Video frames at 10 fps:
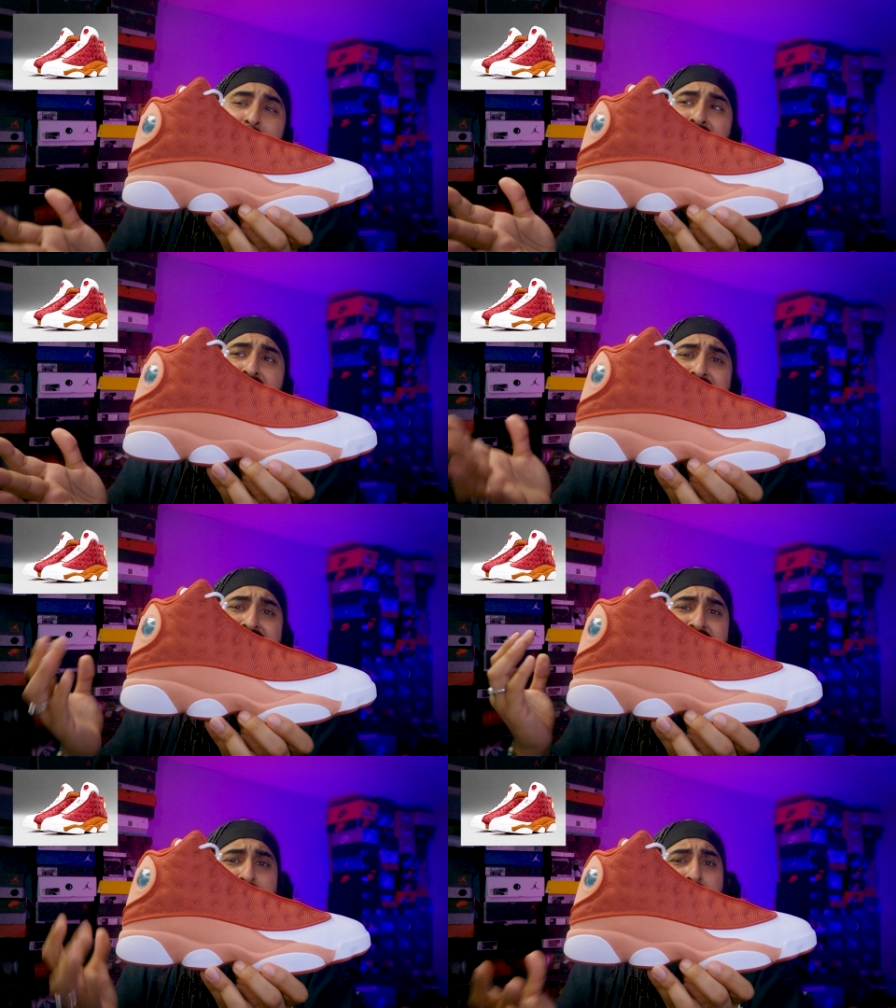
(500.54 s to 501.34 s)
the bin
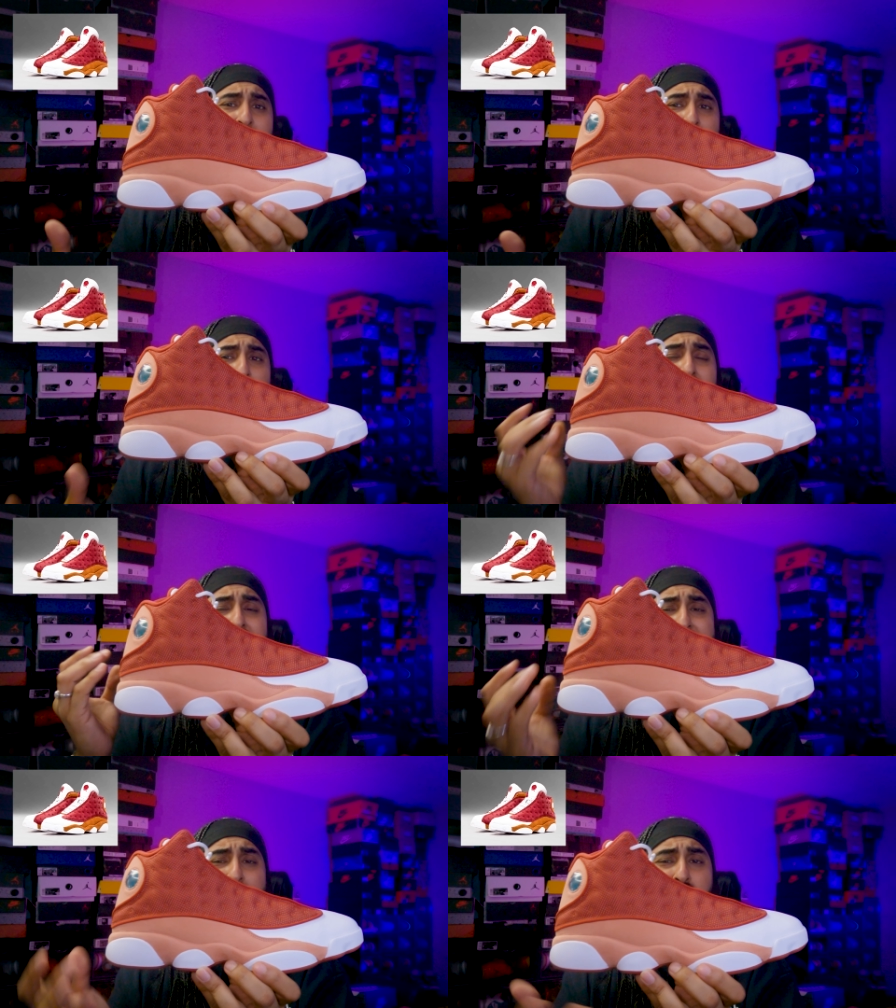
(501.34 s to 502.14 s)
13s is a bit more
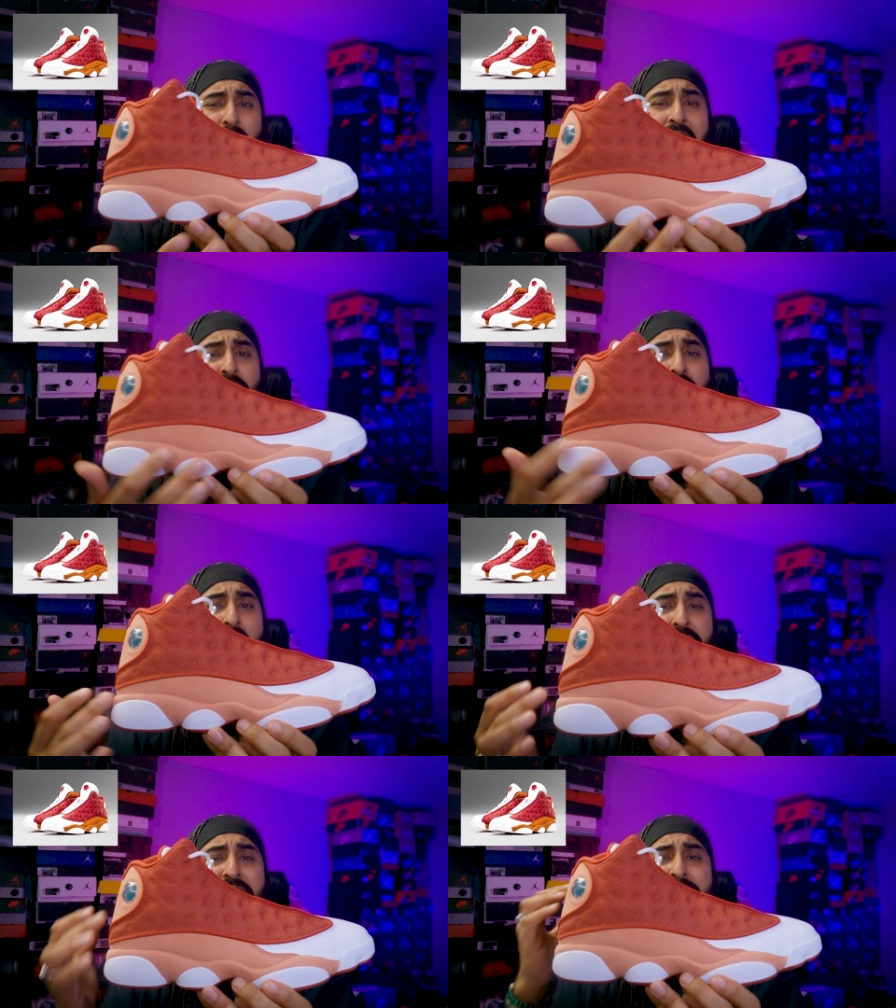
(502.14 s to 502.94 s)
darker, this brown
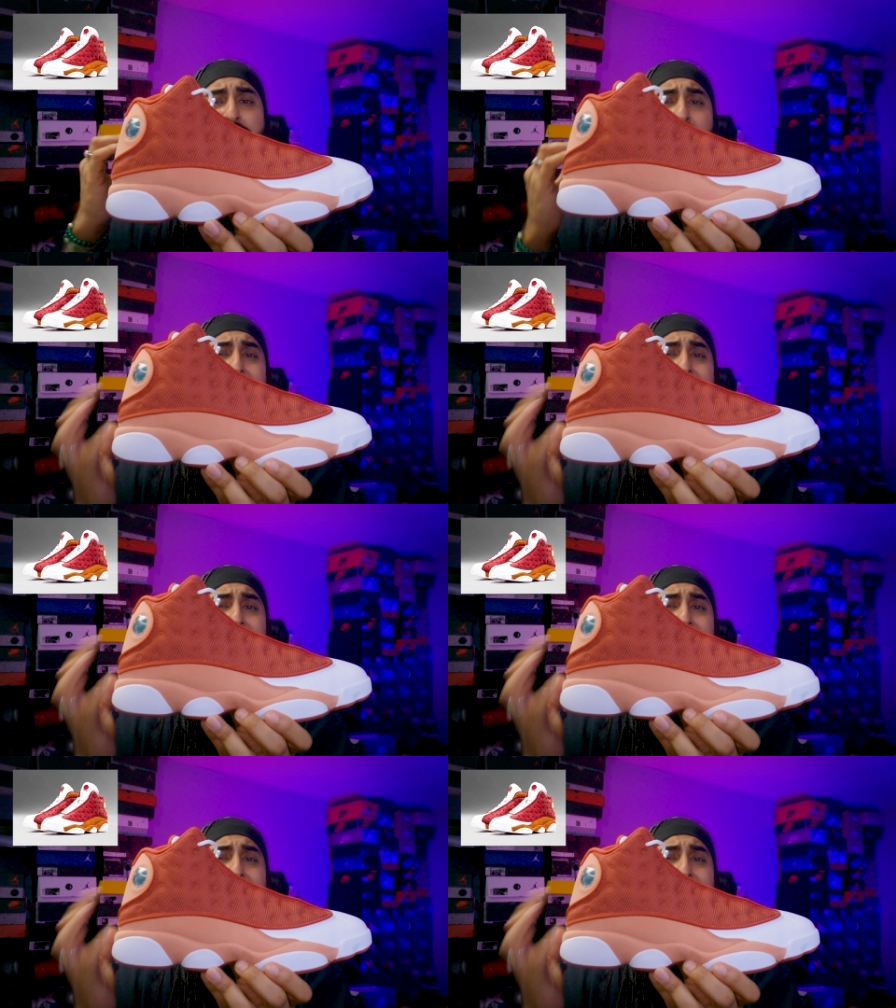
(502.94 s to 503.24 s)
rather than this